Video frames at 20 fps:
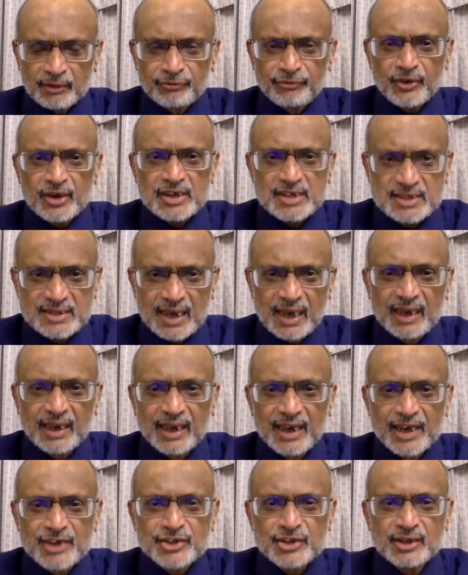first
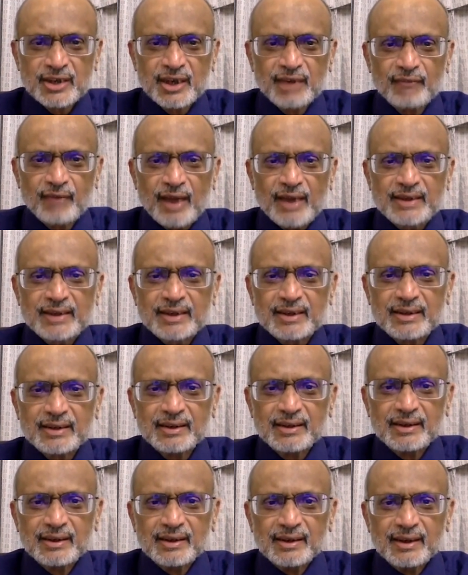delegation invited
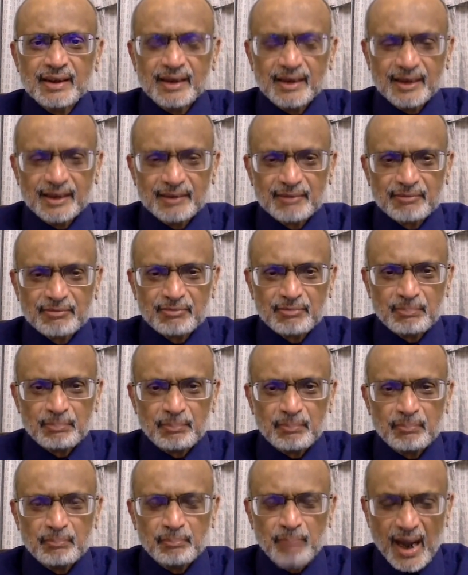
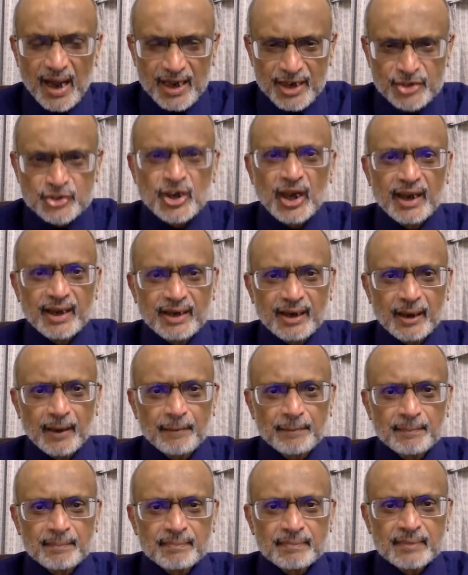by China
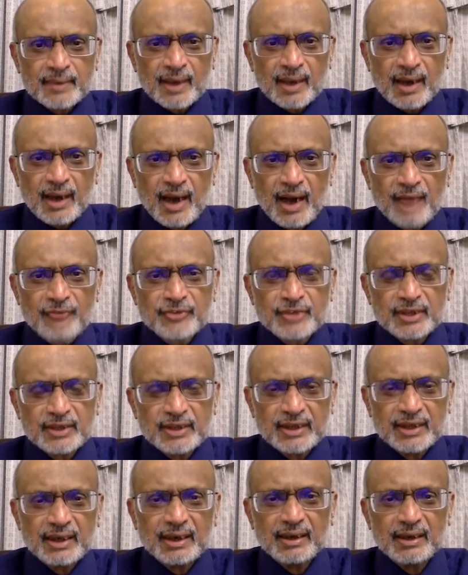after
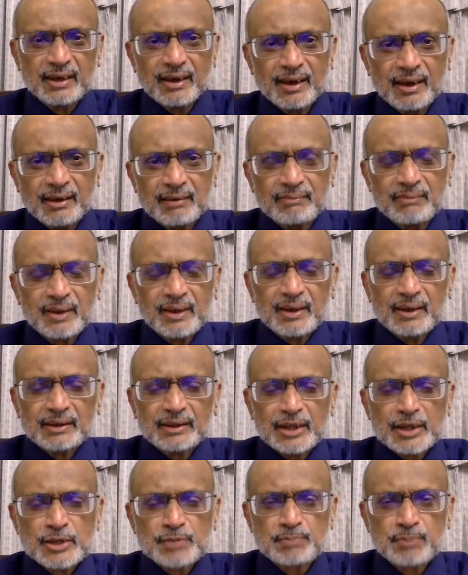the
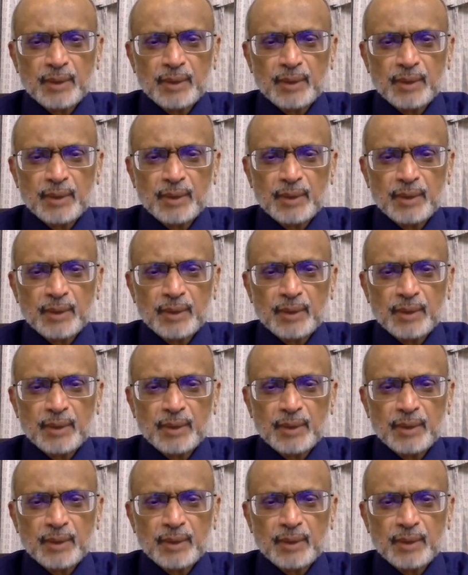this